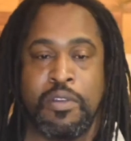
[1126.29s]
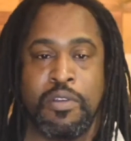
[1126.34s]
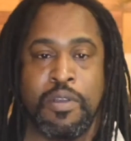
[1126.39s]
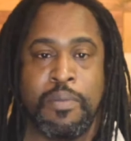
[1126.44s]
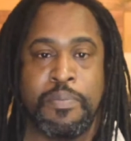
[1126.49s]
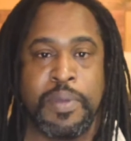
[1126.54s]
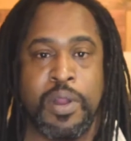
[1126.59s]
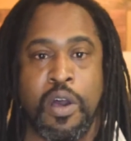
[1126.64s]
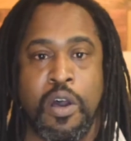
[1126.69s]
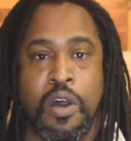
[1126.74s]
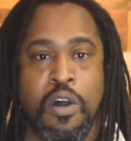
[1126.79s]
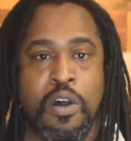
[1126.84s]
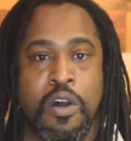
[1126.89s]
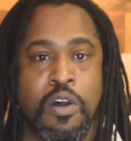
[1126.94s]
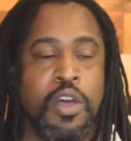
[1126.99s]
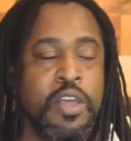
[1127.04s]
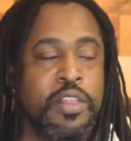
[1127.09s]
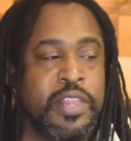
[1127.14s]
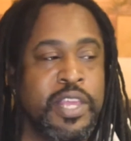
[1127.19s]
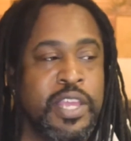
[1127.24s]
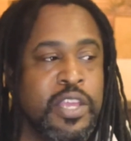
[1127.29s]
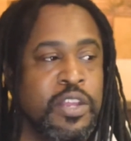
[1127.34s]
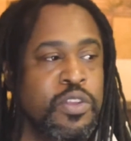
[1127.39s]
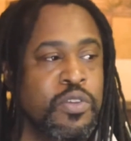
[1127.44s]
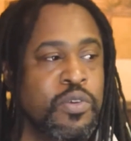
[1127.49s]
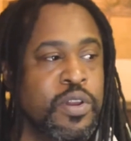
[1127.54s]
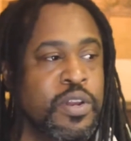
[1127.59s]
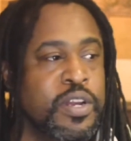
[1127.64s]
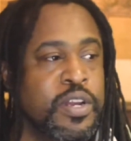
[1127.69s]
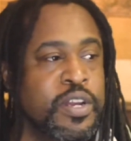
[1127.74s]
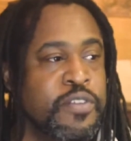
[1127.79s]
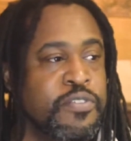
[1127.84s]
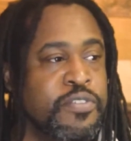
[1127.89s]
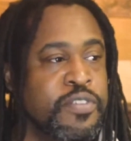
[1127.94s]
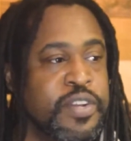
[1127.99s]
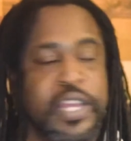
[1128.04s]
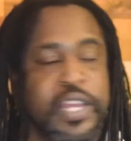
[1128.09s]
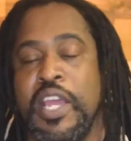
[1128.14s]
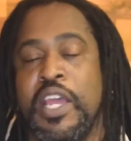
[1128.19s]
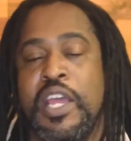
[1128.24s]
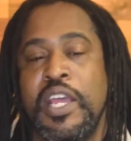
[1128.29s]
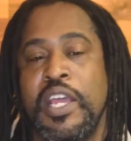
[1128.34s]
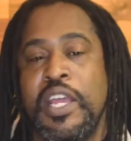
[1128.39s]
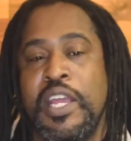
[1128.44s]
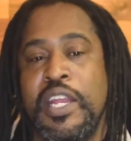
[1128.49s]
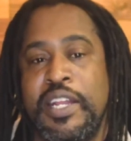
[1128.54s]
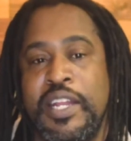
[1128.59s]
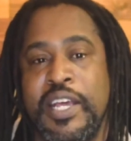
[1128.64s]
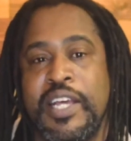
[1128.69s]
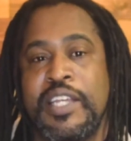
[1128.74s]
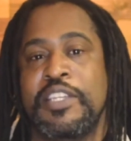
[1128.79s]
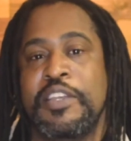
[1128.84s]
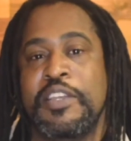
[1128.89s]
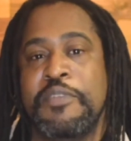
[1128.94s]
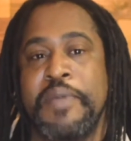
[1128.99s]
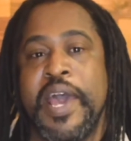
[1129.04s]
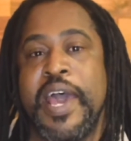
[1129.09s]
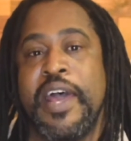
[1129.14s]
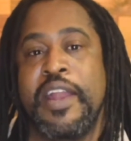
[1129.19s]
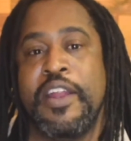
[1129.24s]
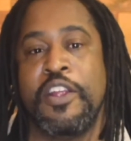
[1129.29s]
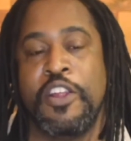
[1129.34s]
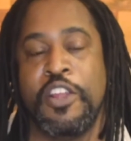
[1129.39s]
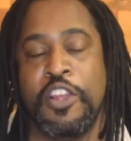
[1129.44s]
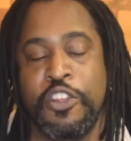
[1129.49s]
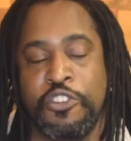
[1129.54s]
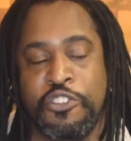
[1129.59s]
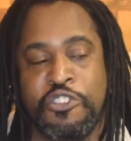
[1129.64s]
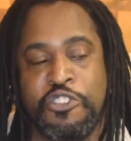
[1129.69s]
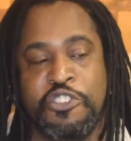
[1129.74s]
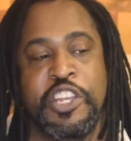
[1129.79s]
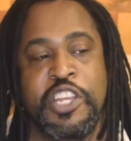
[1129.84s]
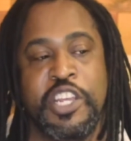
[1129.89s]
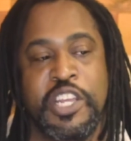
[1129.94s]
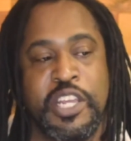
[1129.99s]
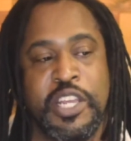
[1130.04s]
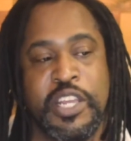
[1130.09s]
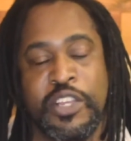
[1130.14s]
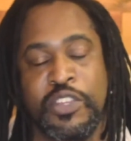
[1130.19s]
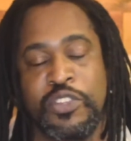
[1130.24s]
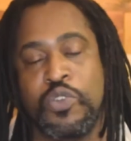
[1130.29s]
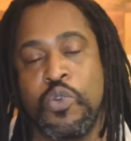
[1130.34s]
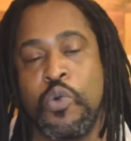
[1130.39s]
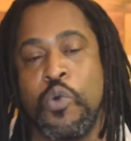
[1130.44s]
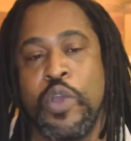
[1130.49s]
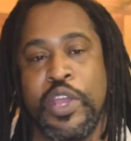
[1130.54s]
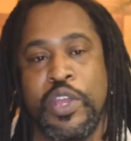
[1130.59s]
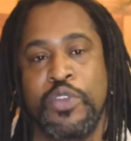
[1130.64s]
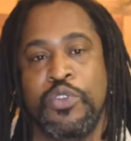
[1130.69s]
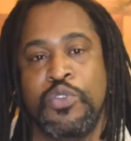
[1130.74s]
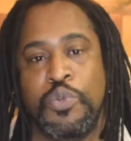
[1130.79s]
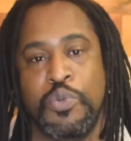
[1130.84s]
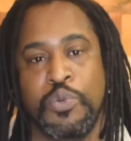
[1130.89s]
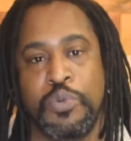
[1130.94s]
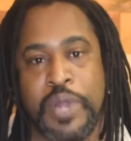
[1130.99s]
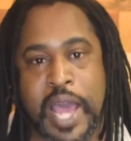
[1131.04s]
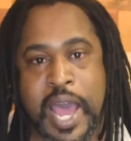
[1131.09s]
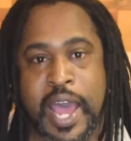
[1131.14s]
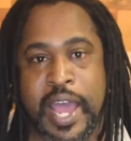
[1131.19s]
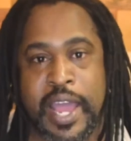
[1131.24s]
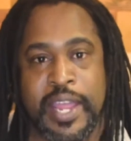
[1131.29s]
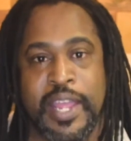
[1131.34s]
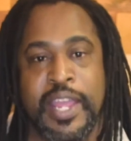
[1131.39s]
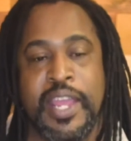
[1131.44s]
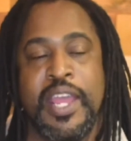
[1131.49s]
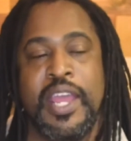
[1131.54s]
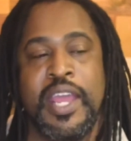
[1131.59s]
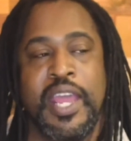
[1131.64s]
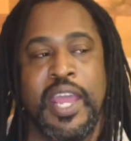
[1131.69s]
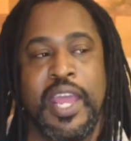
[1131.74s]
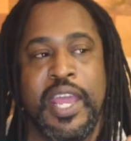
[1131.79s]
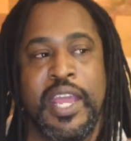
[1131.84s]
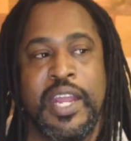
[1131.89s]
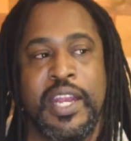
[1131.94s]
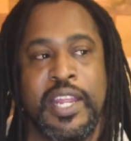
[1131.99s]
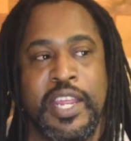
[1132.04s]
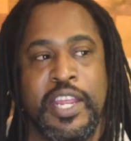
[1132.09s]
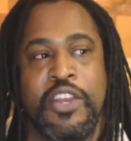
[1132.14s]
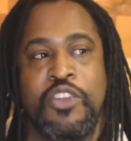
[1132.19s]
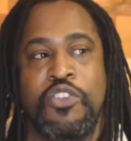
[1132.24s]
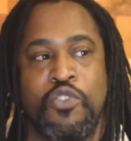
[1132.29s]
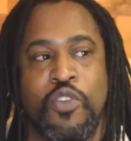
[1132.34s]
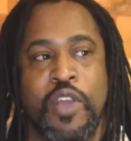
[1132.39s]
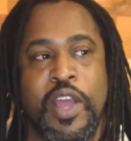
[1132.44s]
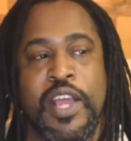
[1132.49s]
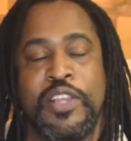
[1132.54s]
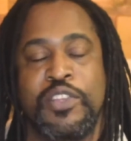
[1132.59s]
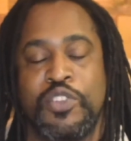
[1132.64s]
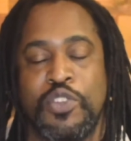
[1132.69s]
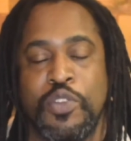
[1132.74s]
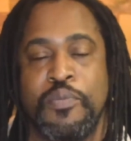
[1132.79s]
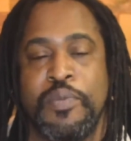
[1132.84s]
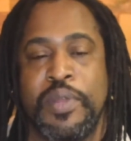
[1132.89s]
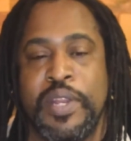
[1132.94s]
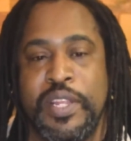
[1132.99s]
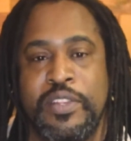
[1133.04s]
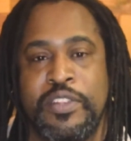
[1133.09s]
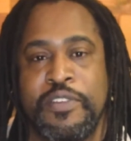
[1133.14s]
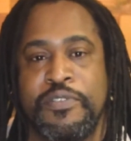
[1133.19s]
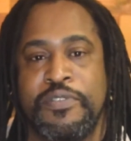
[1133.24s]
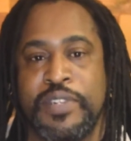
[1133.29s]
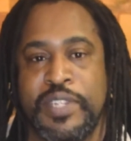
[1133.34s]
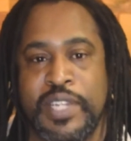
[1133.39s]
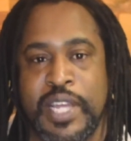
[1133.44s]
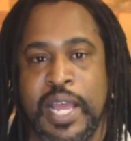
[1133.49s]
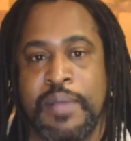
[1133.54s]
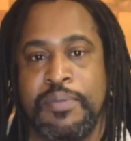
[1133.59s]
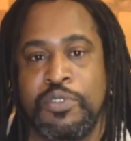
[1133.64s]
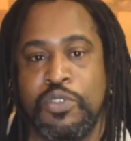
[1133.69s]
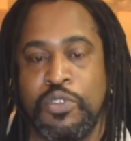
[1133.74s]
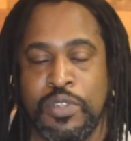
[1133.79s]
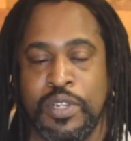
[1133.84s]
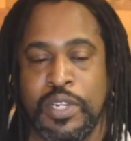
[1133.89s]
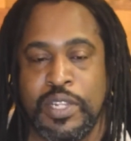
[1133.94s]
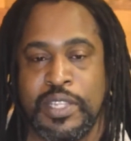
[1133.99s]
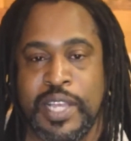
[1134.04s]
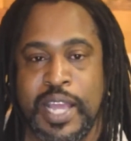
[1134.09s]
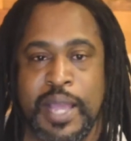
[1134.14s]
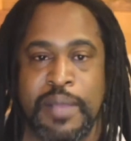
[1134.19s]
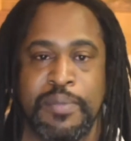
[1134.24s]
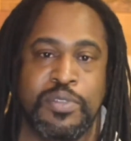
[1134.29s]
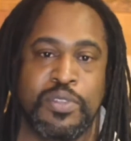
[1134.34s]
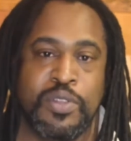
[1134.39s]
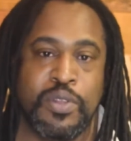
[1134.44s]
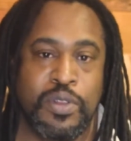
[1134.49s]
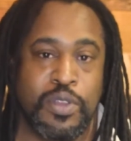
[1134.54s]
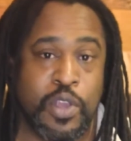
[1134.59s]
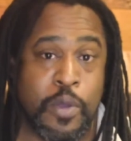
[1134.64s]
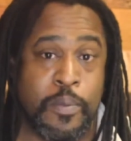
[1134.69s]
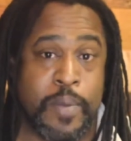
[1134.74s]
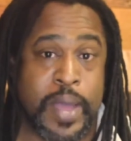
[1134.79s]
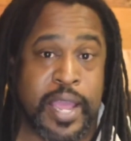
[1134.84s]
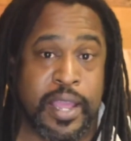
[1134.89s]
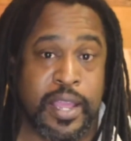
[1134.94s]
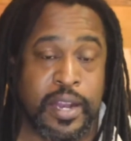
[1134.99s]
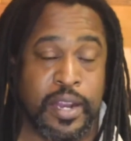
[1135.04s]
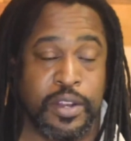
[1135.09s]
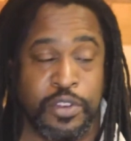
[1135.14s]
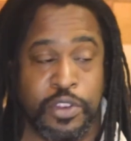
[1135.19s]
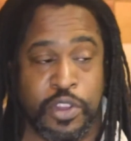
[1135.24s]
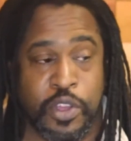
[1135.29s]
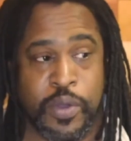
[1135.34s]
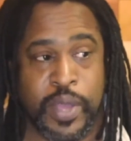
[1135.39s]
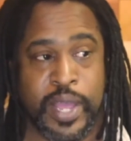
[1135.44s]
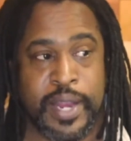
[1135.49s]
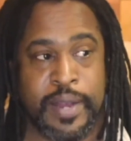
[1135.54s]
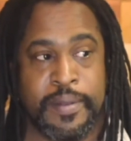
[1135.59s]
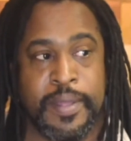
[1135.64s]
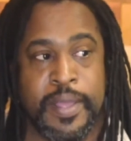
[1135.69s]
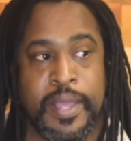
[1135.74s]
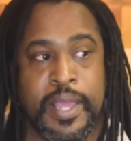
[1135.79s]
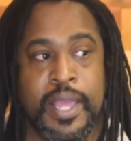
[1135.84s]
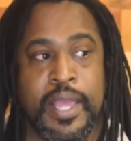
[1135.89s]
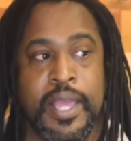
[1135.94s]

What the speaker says: her up at all, they can do it on a different day. It doesn't matter, she is going to die. And he tries so many different times using the time stone to go back and undo it.